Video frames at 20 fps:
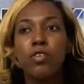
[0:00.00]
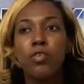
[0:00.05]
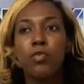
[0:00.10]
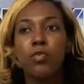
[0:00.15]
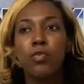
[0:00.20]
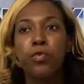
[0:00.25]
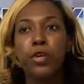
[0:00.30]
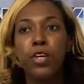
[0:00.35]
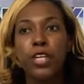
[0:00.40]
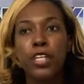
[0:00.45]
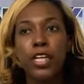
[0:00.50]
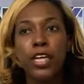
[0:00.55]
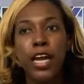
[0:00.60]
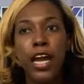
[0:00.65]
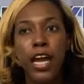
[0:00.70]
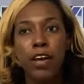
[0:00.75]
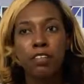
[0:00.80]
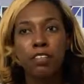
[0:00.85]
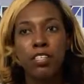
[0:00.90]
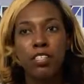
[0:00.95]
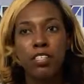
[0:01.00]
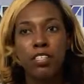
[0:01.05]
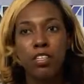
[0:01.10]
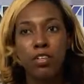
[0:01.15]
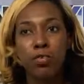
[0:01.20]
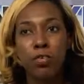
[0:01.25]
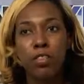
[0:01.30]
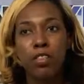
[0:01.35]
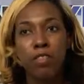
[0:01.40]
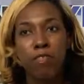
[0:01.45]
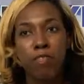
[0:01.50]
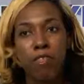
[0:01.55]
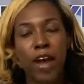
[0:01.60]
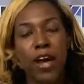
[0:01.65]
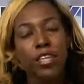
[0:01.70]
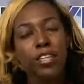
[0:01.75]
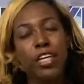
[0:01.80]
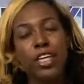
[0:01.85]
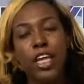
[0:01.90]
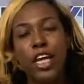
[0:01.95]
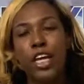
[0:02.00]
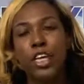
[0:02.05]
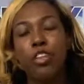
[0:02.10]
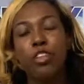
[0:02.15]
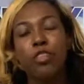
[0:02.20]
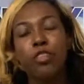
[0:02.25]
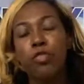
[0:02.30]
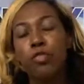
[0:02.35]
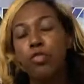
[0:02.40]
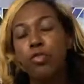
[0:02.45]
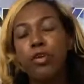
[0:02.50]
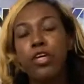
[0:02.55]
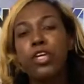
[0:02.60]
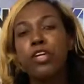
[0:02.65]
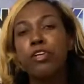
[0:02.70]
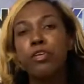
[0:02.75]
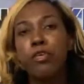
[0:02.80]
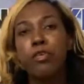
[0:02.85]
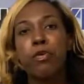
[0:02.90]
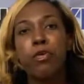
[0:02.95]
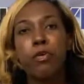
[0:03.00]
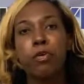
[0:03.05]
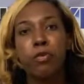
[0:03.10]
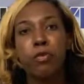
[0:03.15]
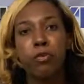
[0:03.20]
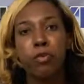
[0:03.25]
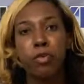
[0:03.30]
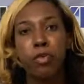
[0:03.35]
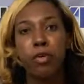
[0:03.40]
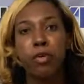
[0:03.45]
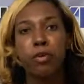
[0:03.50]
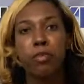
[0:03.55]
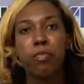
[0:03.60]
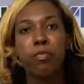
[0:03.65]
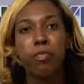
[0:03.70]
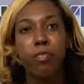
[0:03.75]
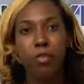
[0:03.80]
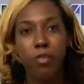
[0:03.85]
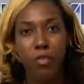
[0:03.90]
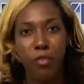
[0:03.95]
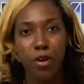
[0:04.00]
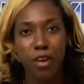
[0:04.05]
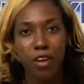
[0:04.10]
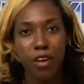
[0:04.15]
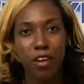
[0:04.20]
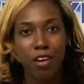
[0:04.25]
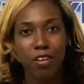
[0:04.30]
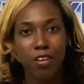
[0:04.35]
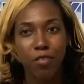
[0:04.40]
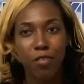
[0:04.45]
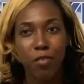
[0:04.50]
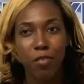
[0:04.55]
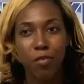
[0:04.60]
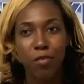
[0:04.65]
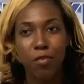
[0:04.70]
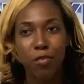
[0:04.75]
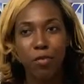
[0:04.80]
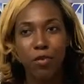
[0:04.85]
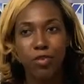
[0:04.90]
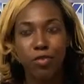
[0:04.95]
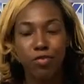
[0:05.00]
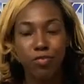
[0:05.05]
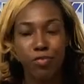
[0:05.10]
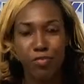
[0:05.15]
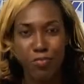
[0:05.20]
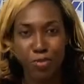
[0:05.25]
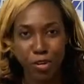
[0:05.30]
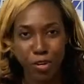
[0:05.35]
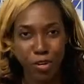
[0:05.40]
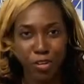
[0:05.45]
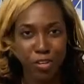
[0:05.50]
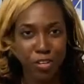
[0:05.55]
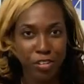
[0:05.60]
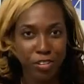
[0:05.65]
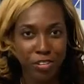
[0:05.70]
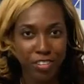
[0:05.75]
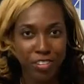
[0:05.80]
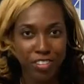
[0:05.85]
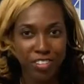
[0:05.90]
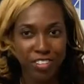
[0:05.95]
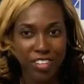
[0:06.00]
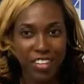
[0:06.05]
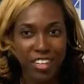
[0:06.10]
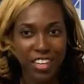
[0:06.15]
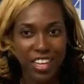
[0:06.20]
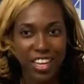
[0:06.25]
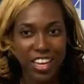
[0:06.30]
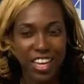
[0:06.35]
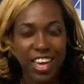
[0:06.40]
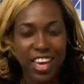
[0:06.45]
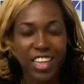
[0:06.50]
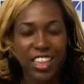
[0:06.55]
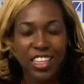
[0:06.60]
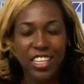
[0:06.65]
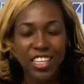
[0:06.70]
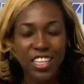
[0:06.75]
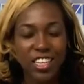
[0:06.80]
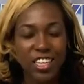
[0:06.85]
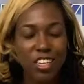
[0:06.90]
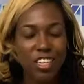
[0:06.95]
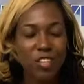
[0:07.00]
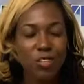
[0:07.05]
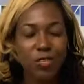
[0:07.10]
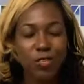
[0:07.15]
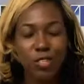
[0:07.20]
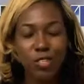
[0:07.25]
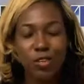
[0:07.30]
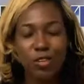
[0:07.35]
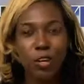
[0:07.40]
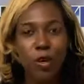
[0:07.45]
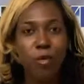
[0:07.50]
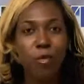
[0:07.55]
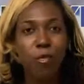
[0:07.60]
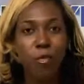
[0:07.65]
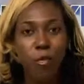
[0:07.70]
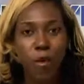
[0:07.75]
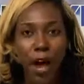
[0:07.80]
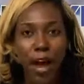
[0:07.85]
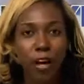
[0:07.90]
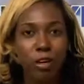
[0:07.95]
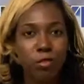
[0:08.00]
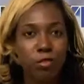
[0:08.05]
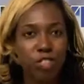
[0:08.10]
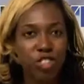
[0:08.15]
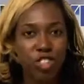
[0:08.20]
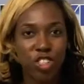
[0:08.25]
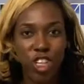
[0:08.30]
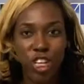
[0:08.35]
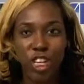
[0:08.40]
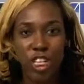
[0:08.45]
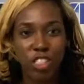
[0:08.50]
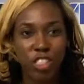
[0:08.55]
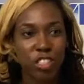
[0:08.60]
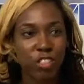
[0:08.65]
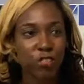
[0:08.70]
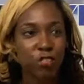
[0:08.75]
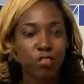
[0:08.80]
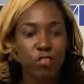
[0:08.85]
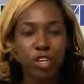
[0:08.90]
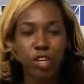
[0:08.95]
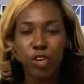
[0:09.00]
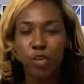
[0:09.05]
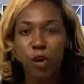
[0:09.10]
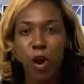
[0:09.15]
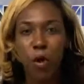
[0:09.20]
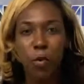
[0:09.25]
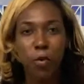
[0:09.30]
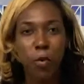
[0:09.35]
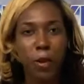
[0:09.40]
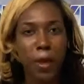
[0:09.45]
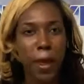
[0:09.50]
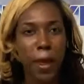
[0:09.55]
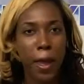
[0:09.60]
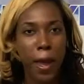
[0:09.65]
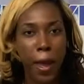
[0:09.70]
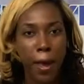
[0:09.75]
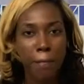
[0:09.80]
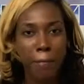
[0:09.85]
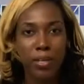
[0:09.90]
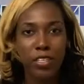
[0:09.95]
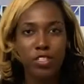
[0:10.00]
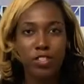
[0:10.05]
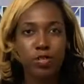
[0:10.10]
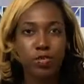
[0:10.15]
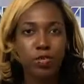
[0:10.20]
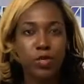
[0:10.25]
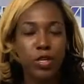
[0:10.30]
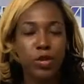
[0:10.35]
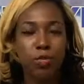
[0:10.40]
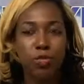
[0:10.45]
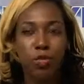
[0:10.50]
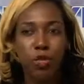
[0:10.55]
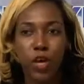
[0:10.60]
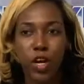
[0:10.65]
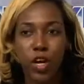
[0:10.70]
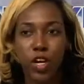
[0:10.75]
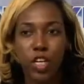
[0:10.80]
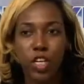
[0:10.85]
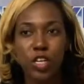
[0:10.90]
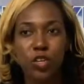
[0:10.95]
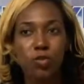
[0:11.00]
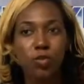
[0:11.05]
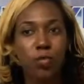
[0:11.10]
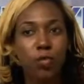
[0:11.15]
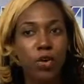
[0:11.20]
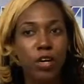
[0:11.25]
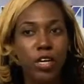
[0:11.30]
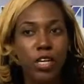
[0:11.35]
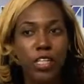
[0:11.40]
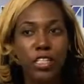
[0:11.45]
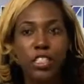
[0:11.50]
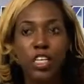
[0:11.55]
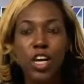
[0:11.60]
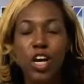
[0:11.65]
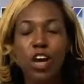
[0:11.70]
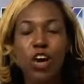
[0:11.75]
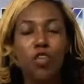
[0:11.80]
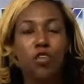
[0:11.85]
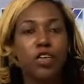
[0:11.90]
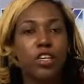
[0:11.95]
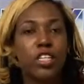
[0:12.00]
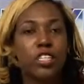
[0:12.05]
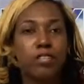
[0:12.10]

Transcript: really have to deal with the fact that a 3-year-old little boy was murdered. And the city was on a wild chase to figure out what happened to him, where he was, for his